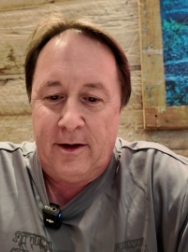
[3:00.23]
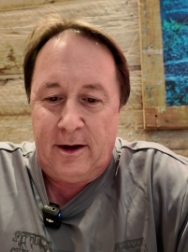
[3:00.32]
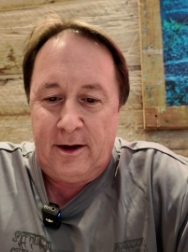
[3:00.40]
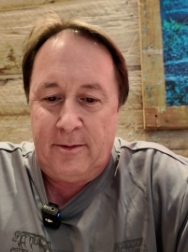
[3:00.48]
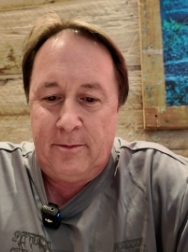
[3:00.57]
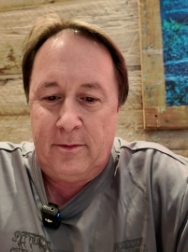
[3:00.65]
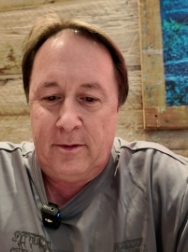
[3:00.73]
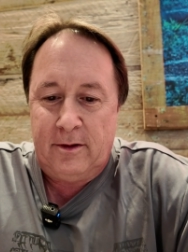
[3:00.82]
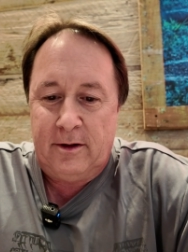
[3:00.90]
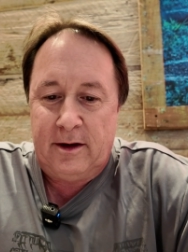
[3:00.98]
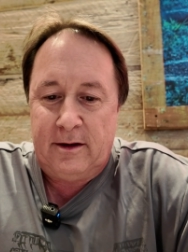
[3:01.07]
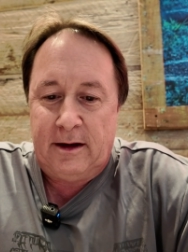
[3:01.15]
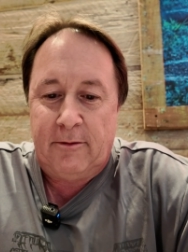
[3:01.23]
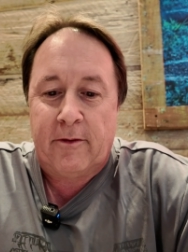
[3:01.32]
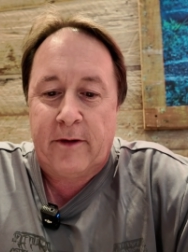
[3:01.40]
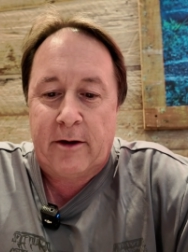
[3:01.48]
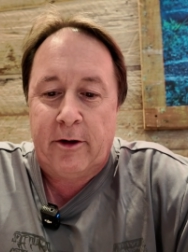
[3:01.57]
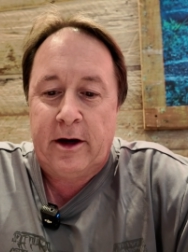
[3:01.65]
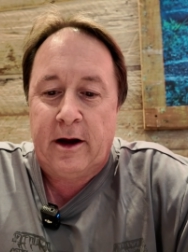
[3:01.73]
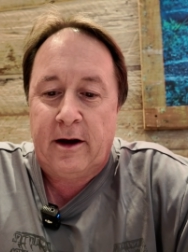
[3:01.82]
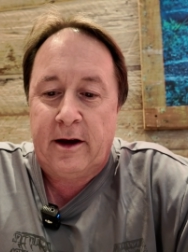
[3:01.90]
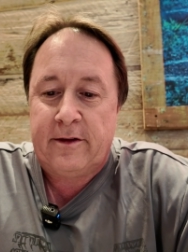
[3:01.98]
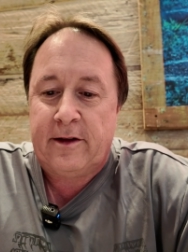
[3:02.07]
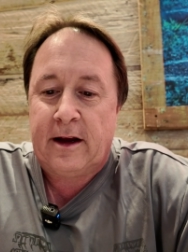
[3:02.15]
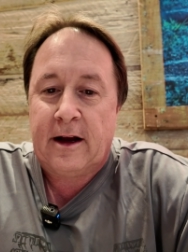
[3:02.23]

Um, they, they, were very nice.